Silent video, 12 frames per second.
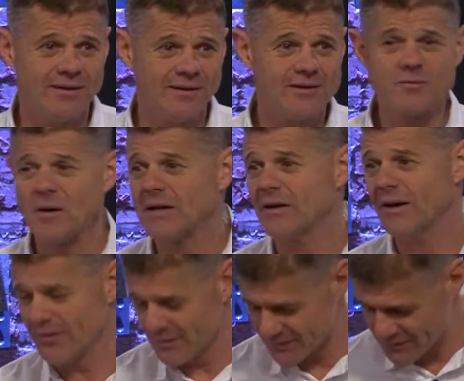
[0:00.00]
It's about
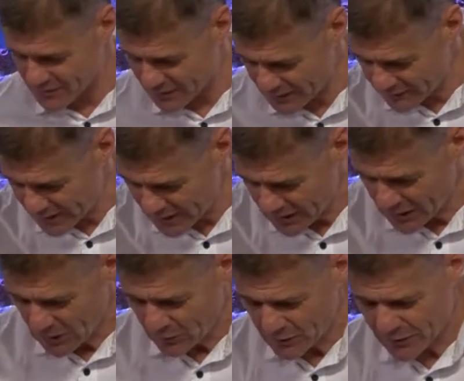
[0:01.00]
others traveling
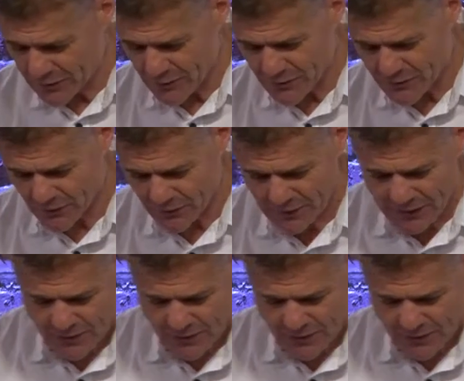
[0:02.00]
with you. So